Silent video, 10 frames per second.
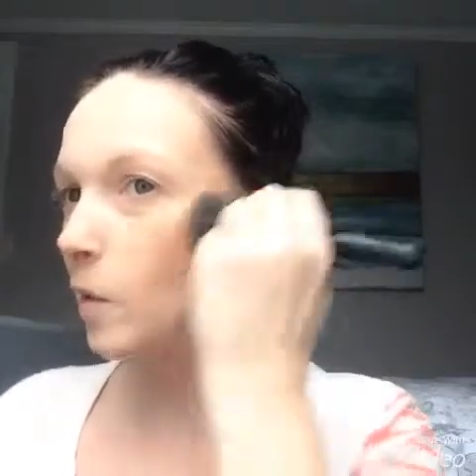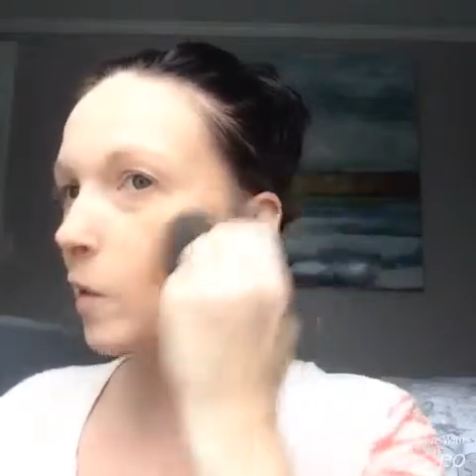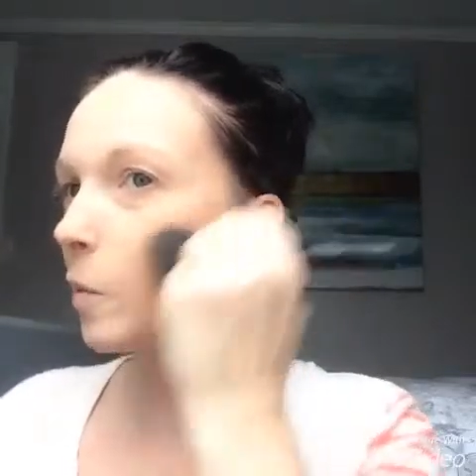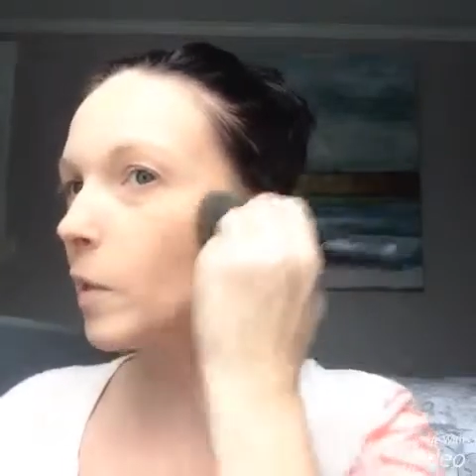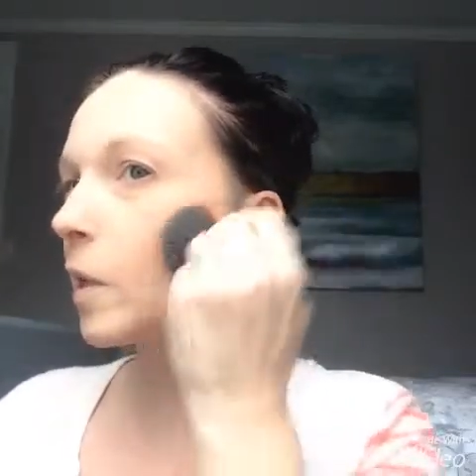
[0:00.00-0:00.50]
put a
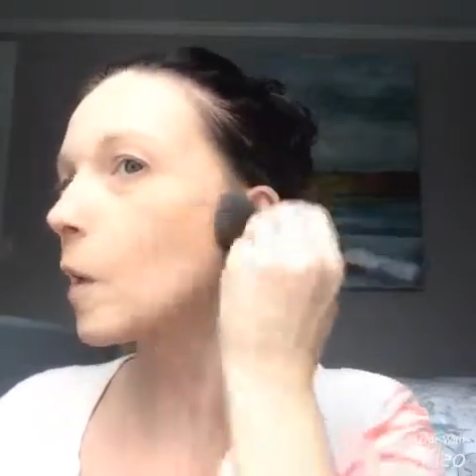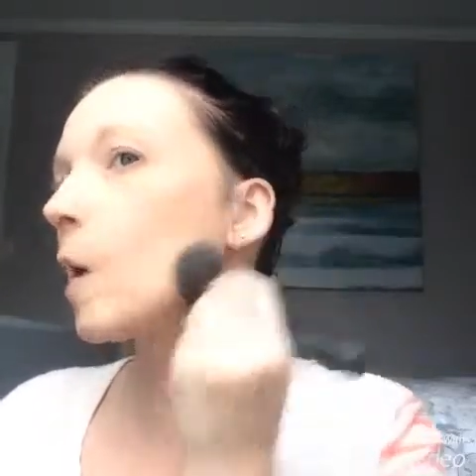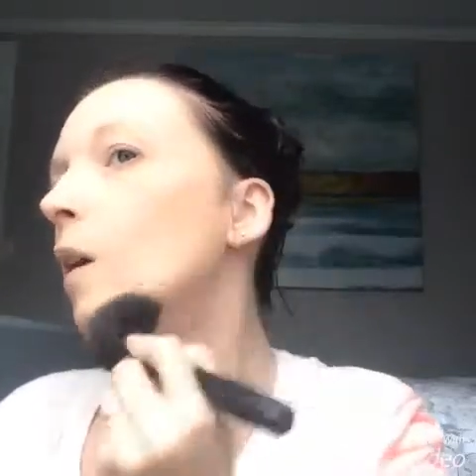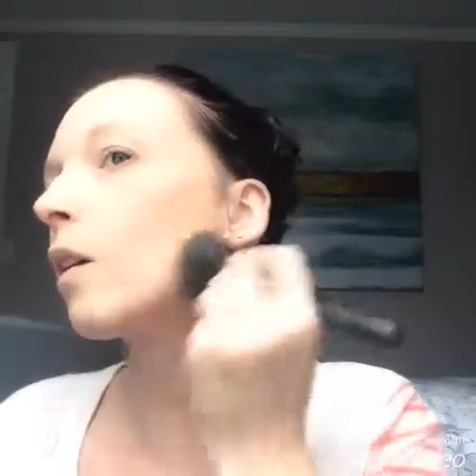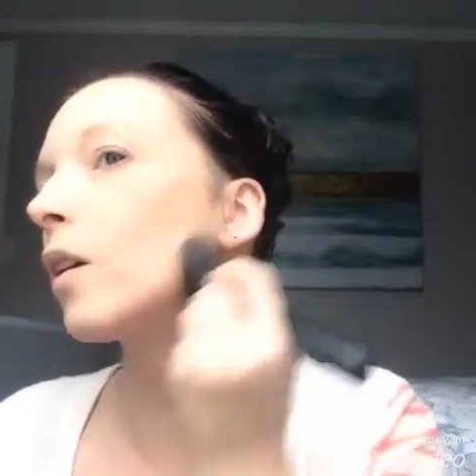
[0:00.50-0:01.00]
little bit of
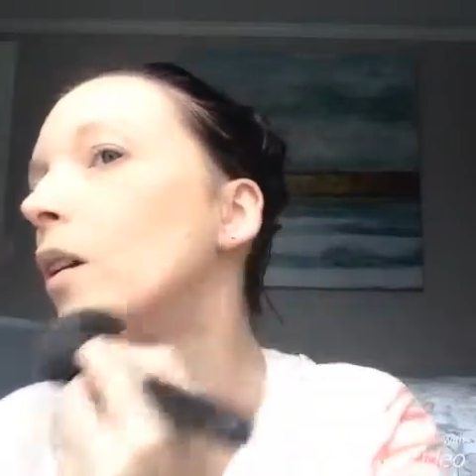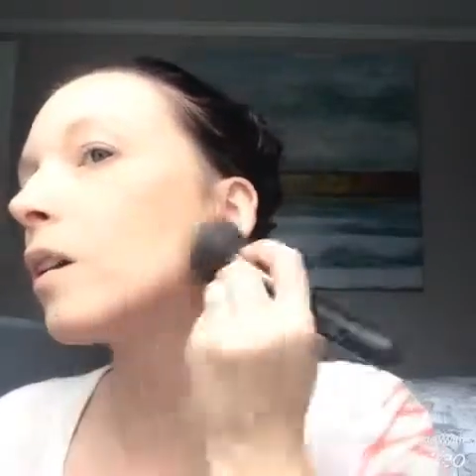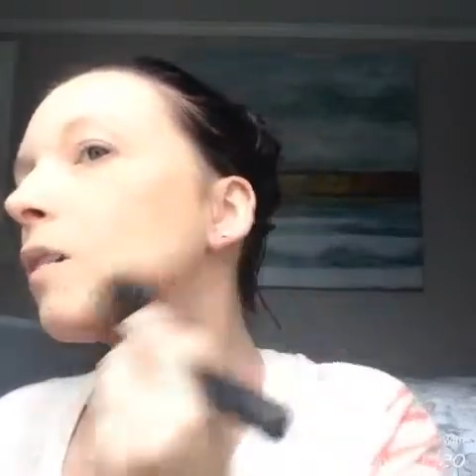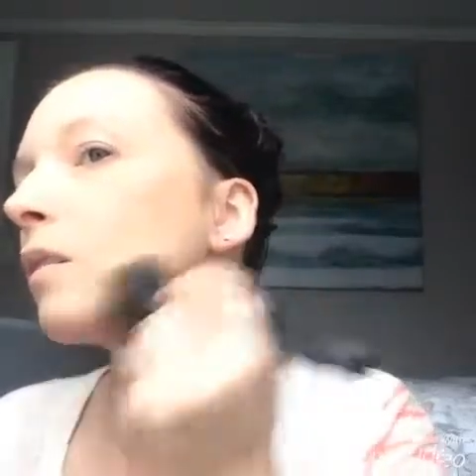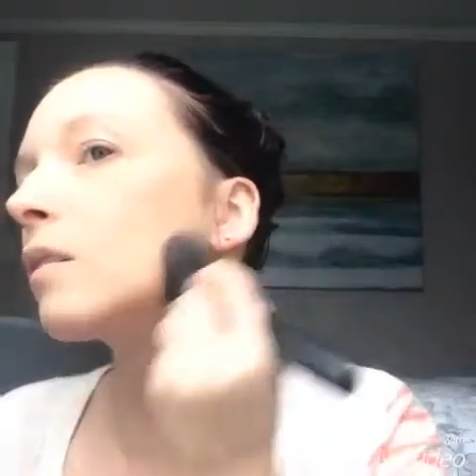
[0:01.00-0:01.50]

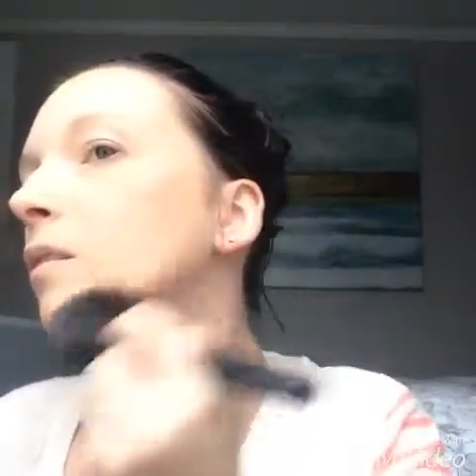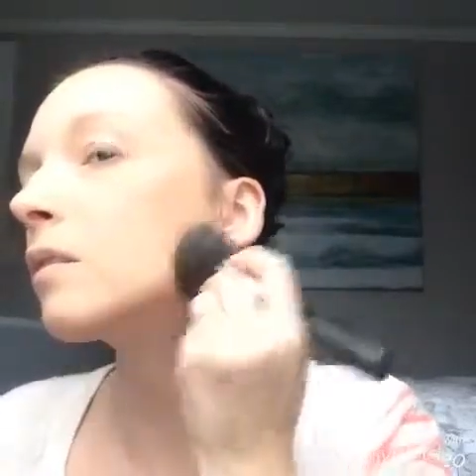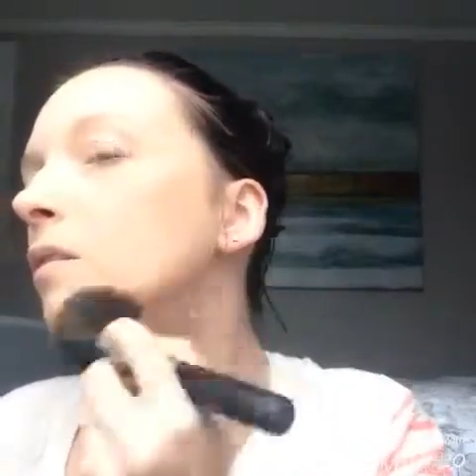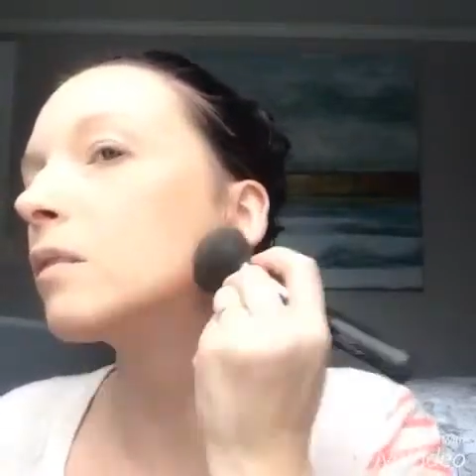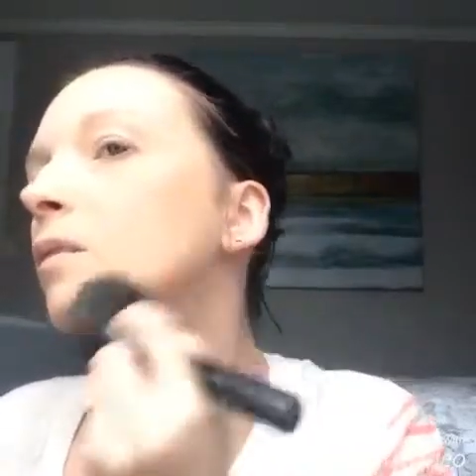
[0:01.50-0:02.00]
color
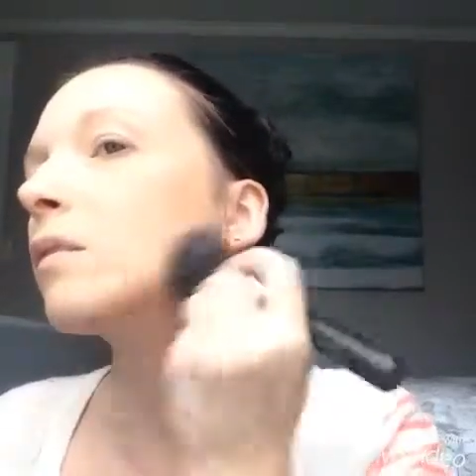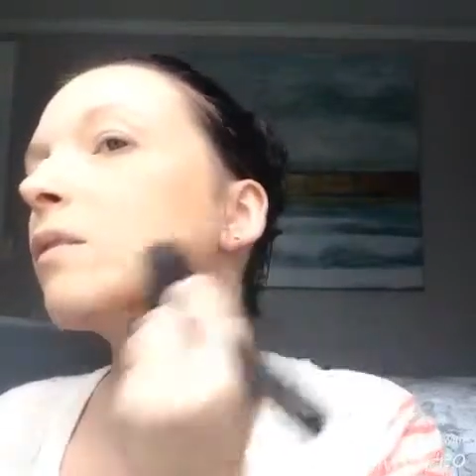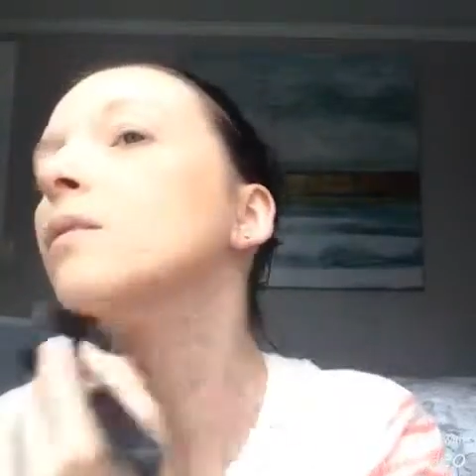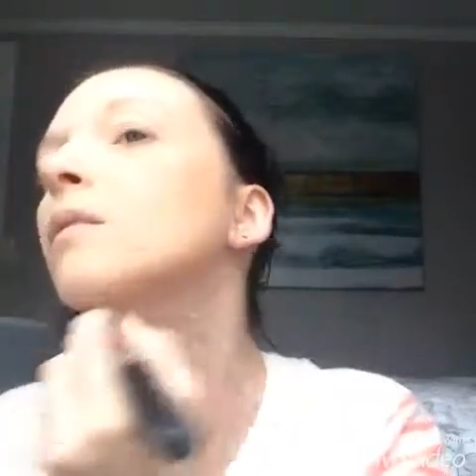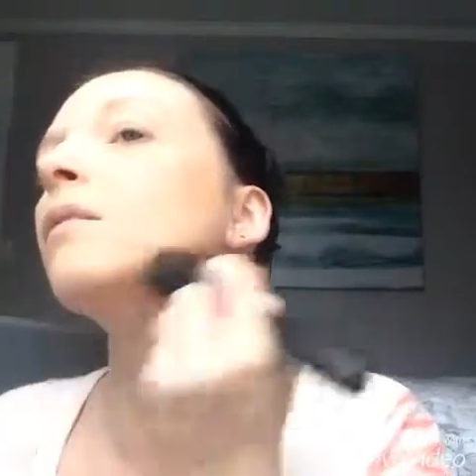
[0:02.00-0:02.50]

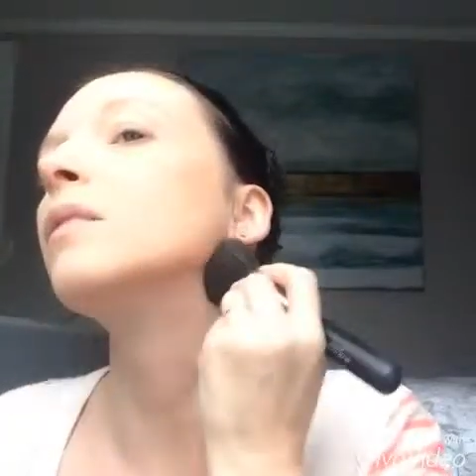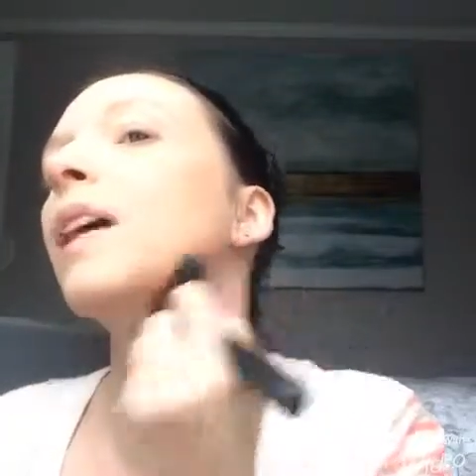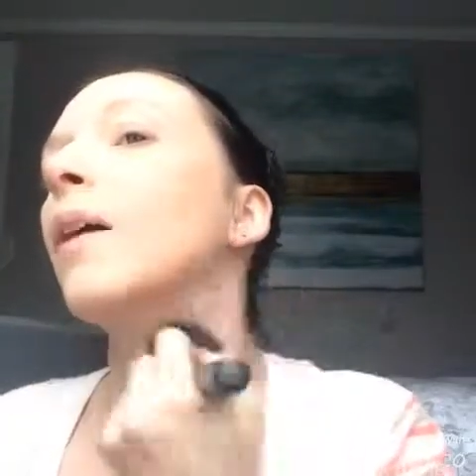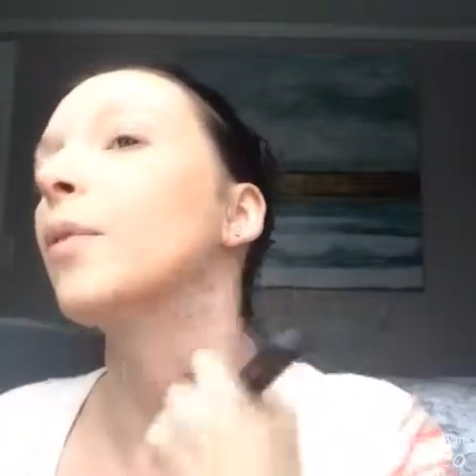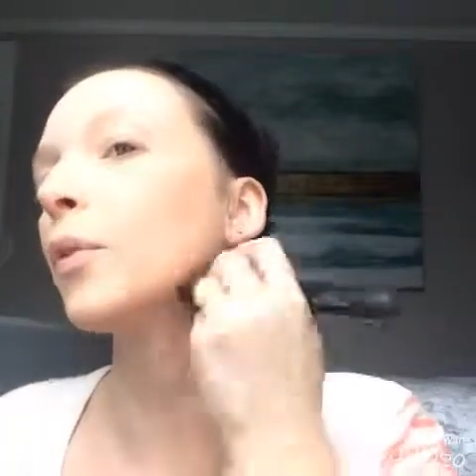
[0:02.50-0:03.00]

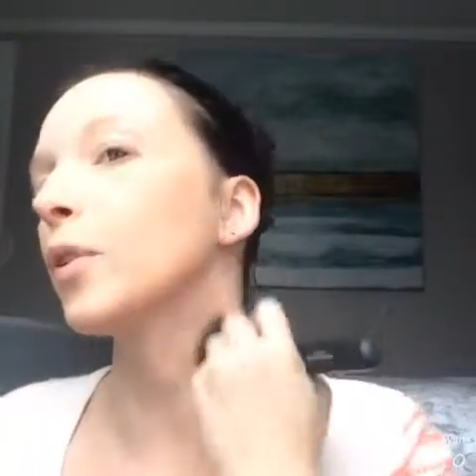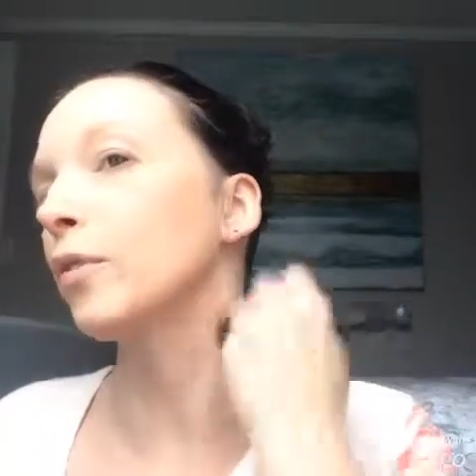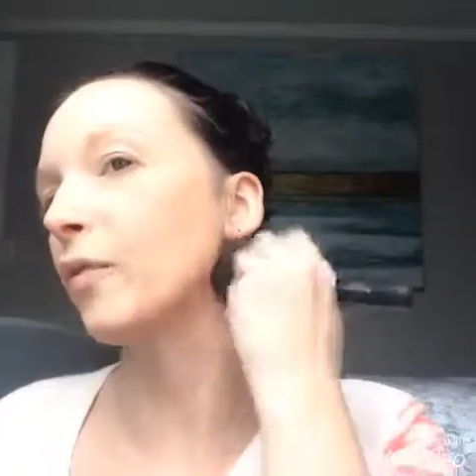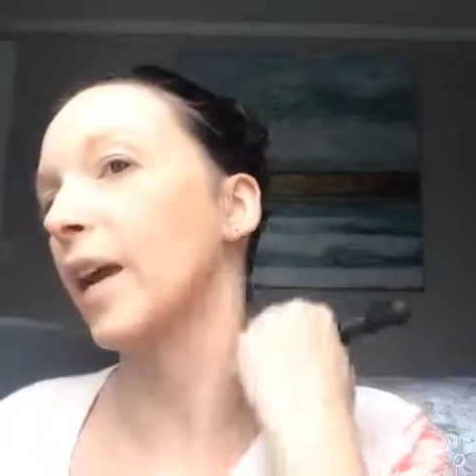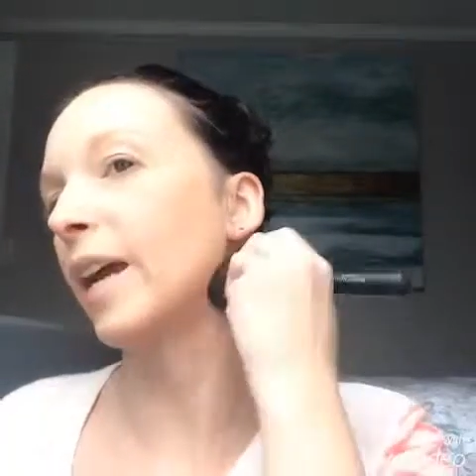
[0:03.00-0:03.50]
down through
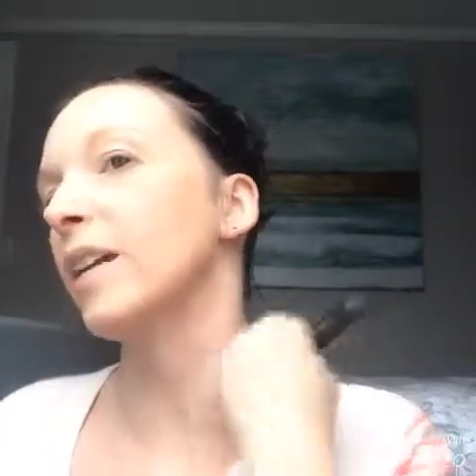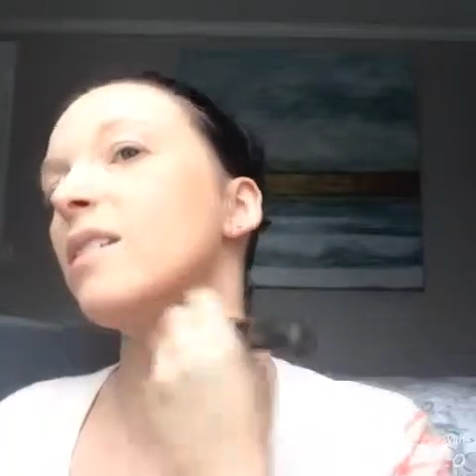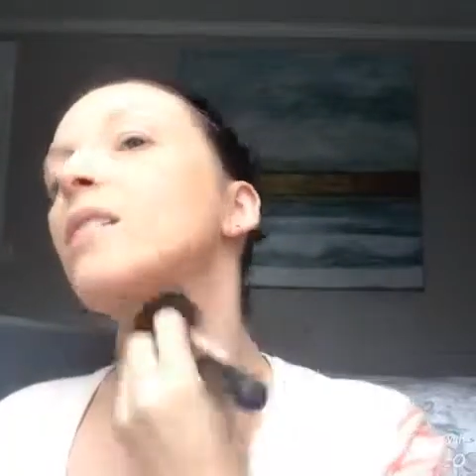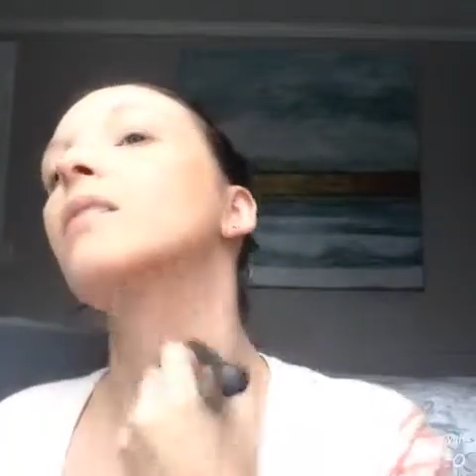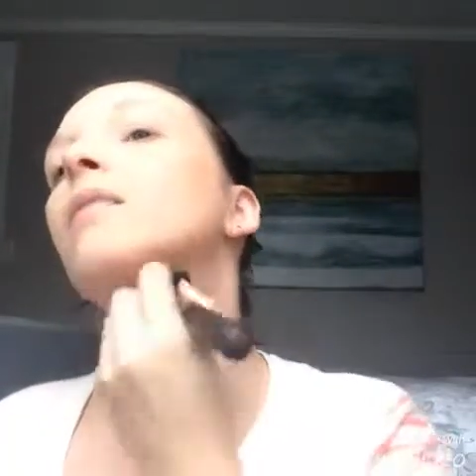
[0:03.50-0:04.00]
your
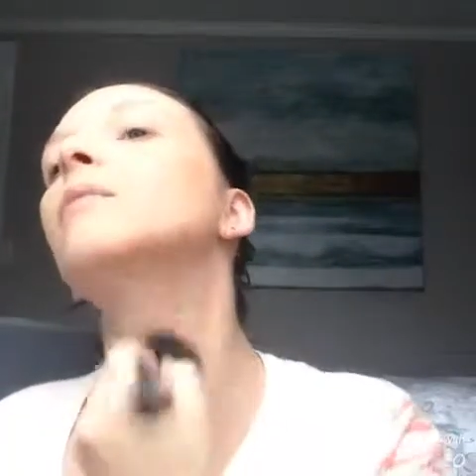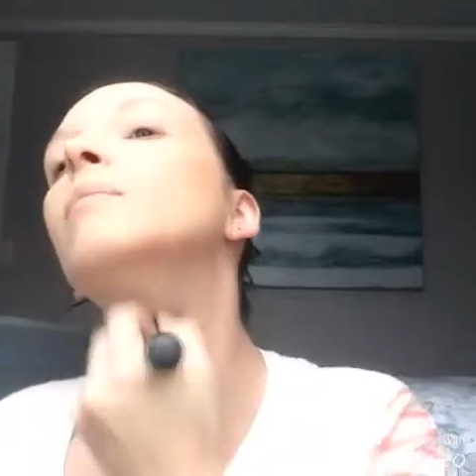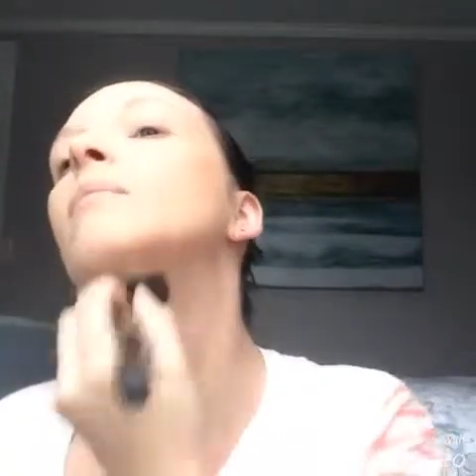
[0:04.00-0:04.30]
face